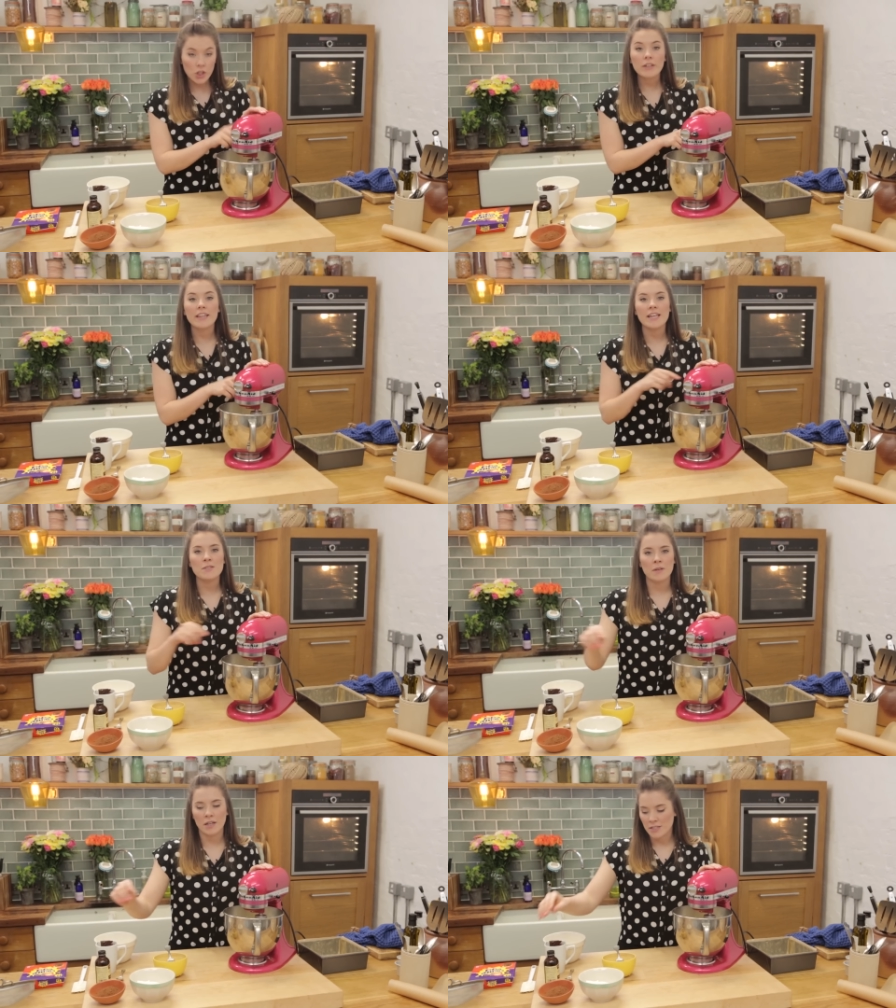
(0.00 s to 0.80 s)
To
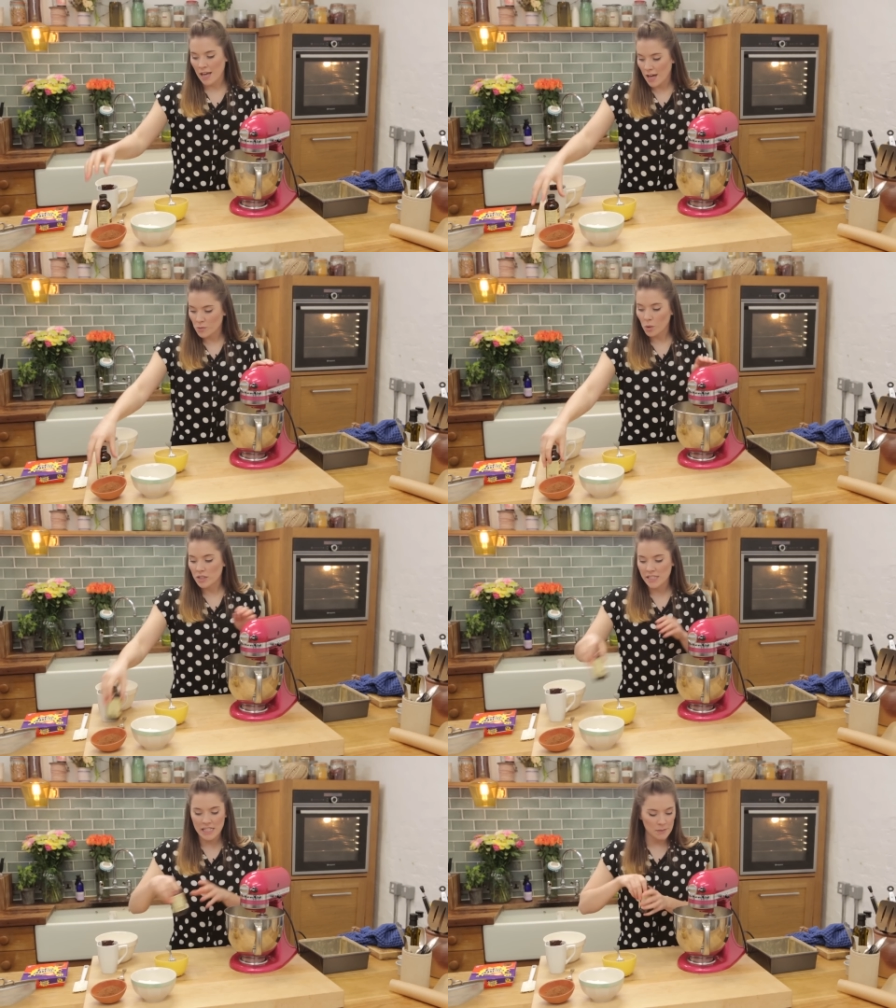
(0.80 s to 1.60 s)
this, we're going to add
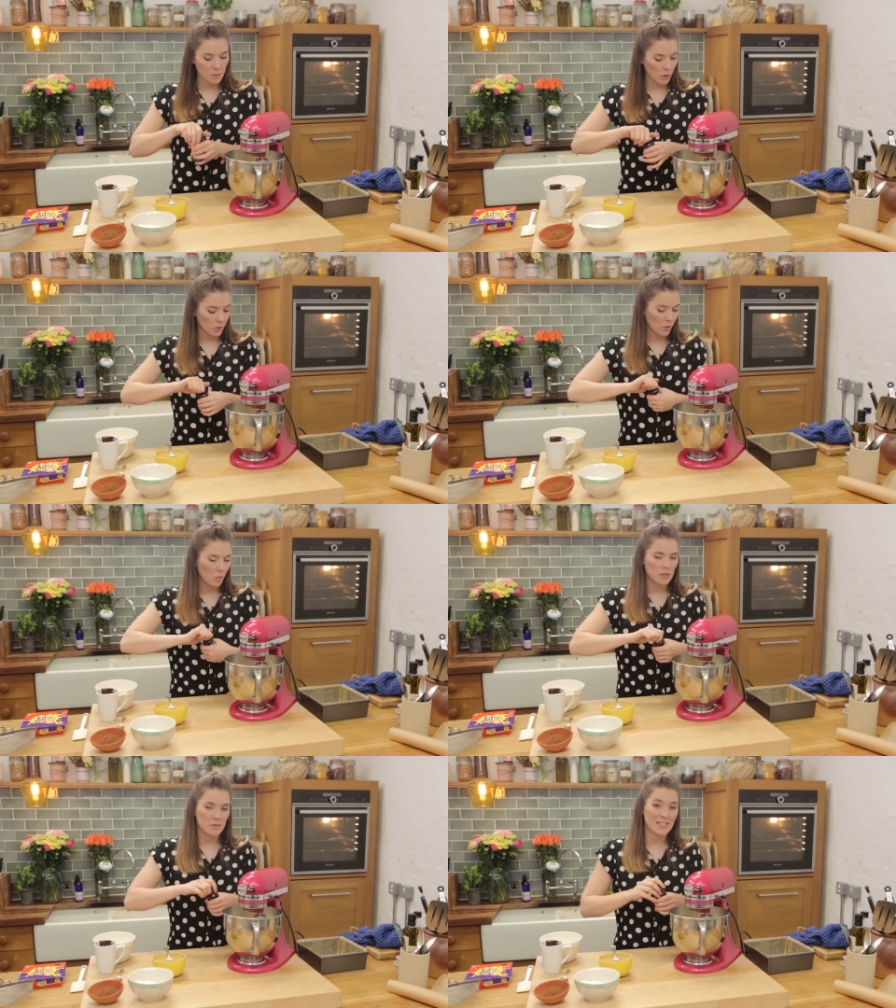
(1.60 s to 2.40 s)
1
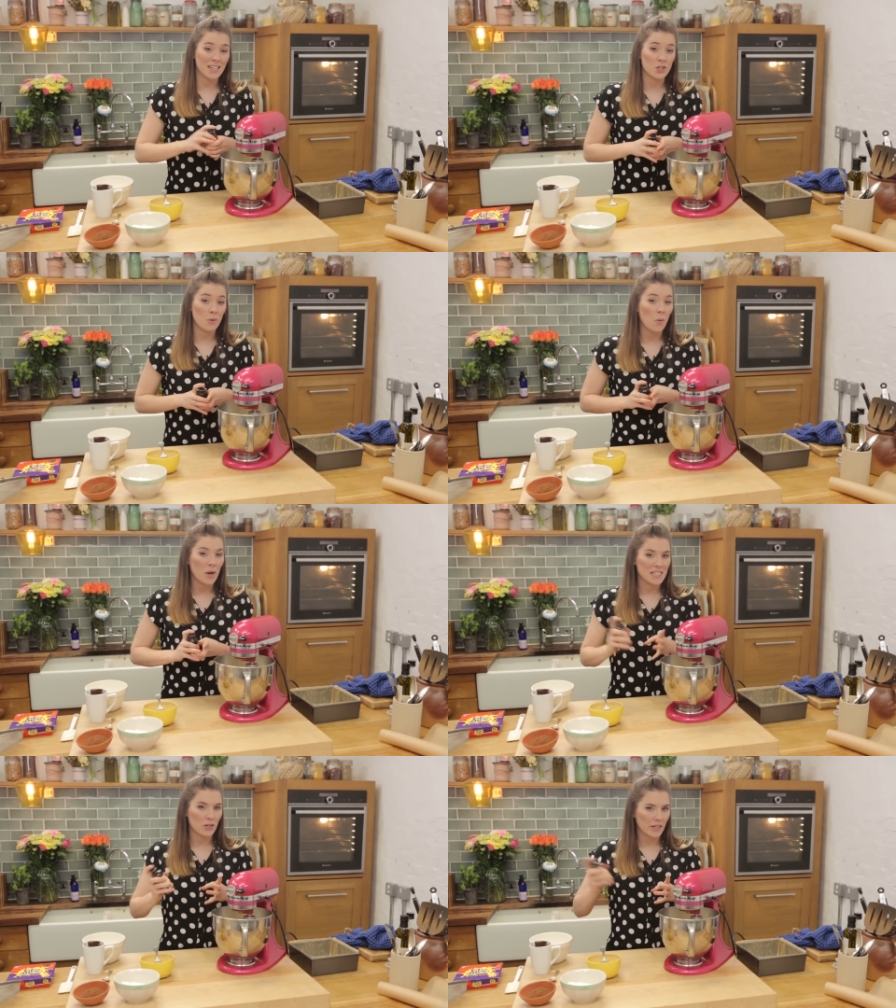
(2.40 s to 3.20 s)
teaspoon, whilst we're sticking to
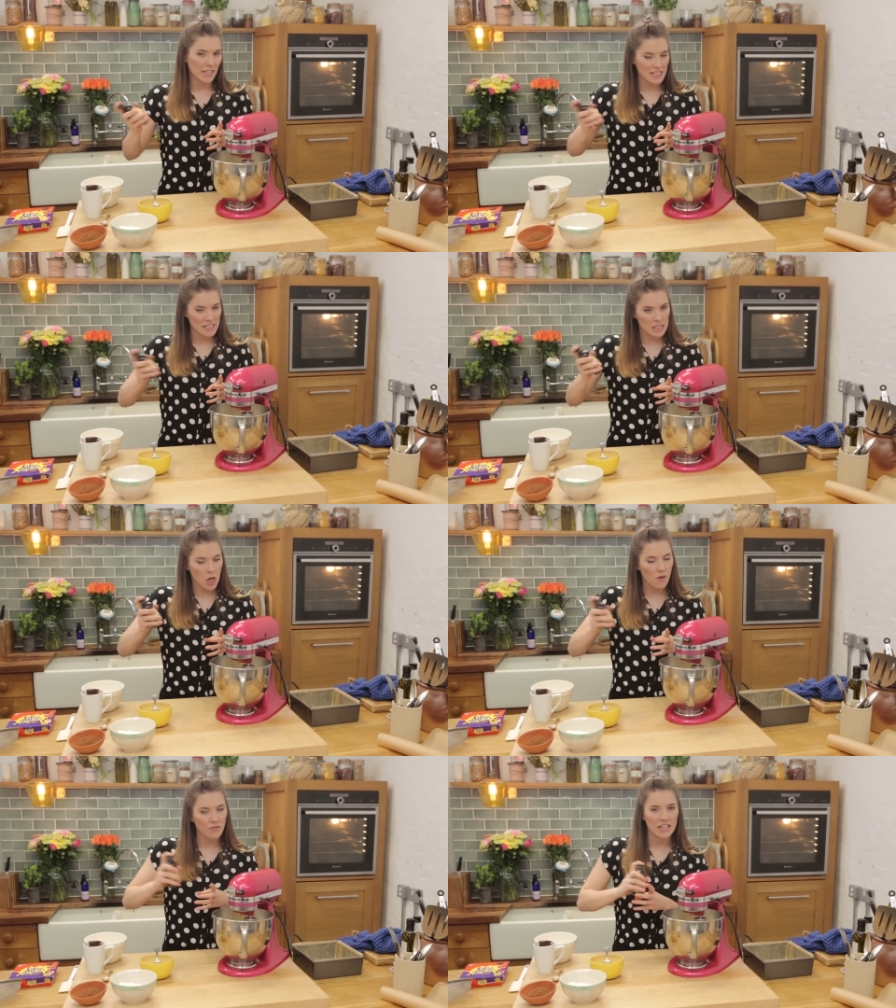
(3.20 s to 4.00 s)
our wet
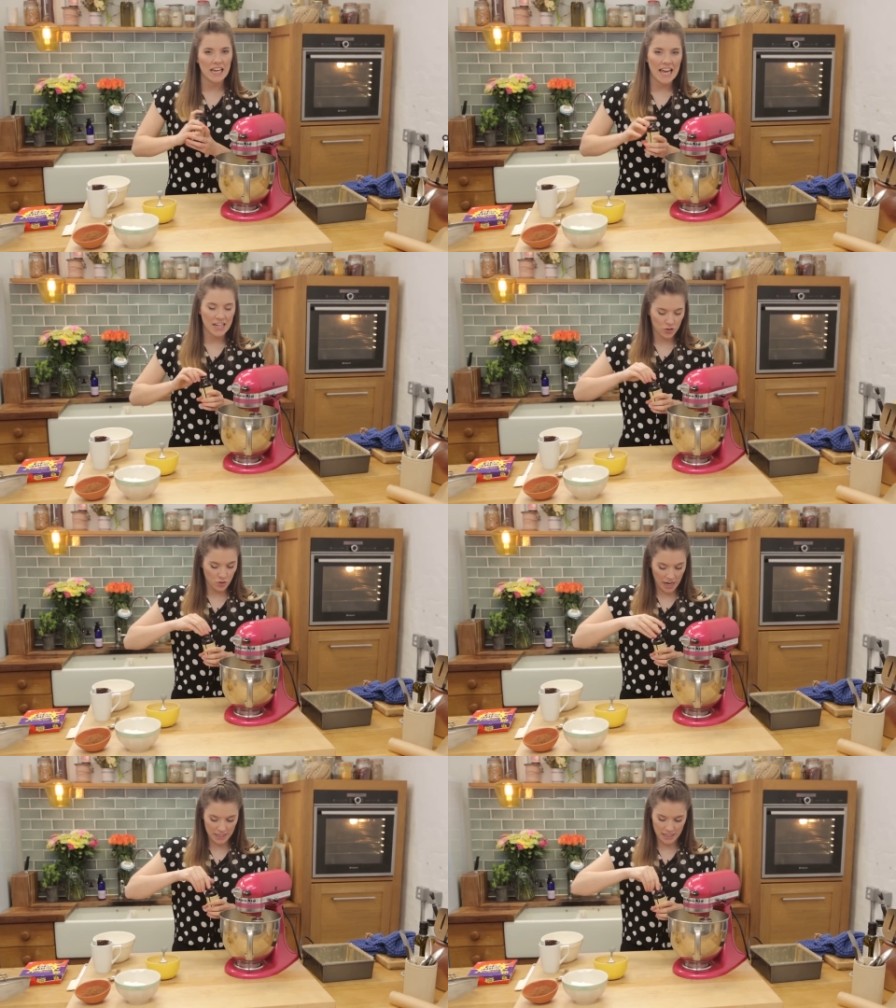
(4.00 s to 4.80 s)
ingredients, of vanilla
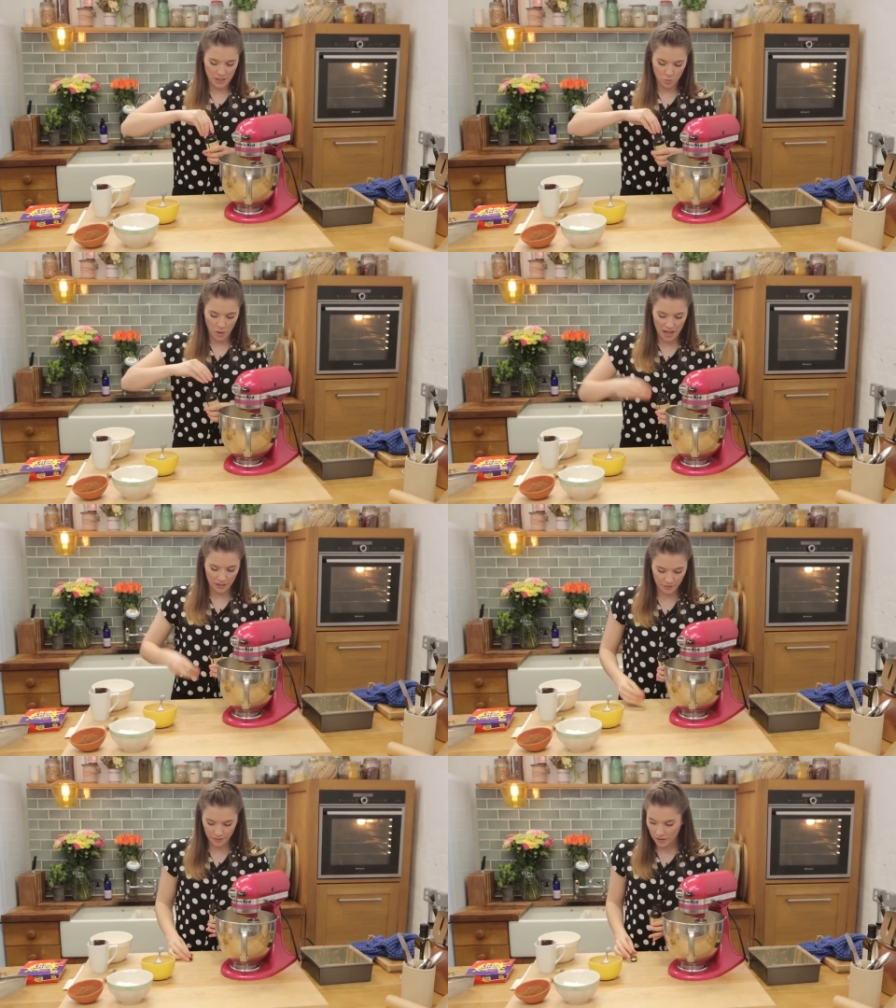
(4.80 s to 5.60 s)
extract as
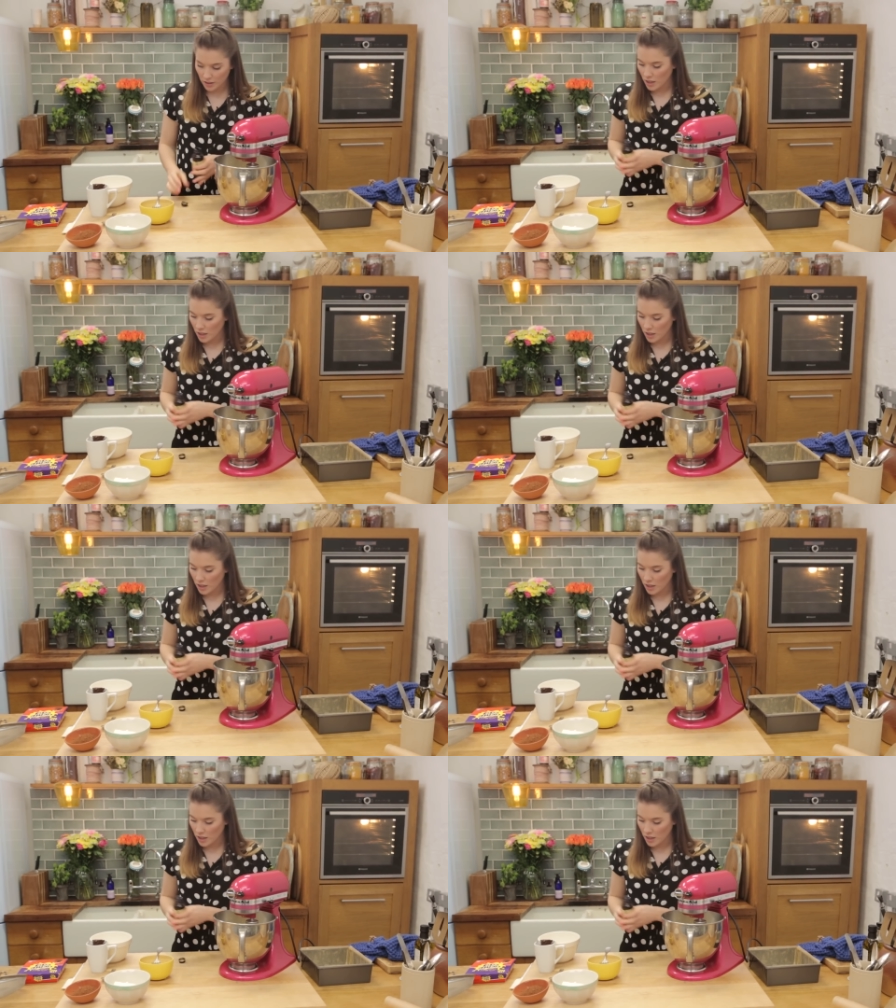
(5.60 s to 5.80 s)
well.